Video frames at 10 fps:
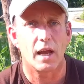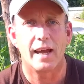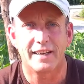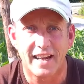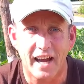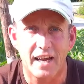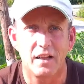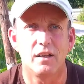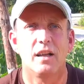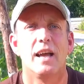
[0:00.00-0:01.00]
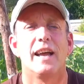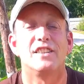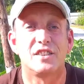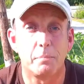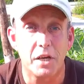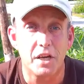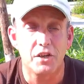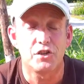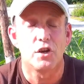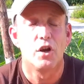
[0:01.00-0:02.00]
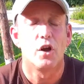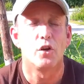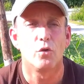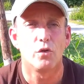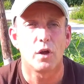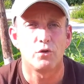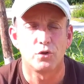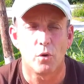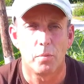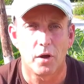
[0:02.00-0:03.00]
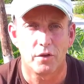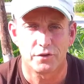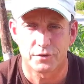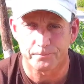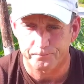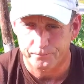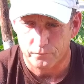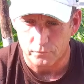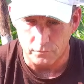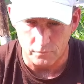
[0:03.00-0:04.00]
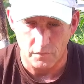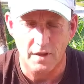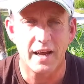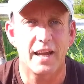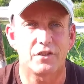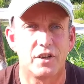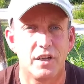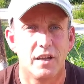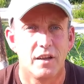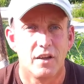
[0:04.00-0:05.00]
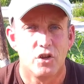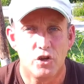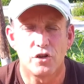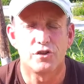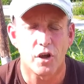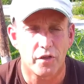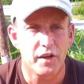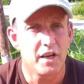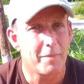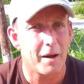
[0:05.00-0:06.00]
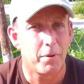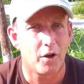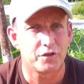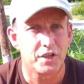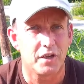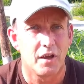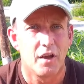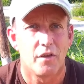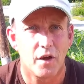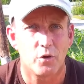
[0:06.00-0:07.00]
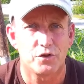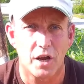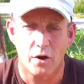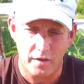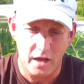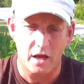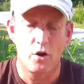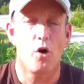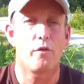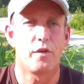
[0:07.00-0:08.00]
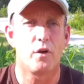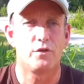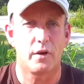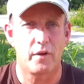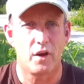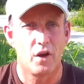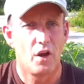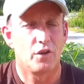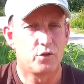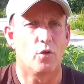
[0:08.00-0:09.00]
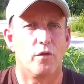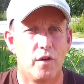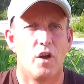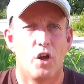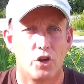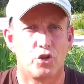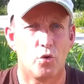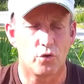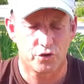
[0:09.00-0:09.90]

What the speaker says: and kale and spinach and all those sort of plants. They actually, you can start thinking about planting those now, and a lot of those have a sort of a short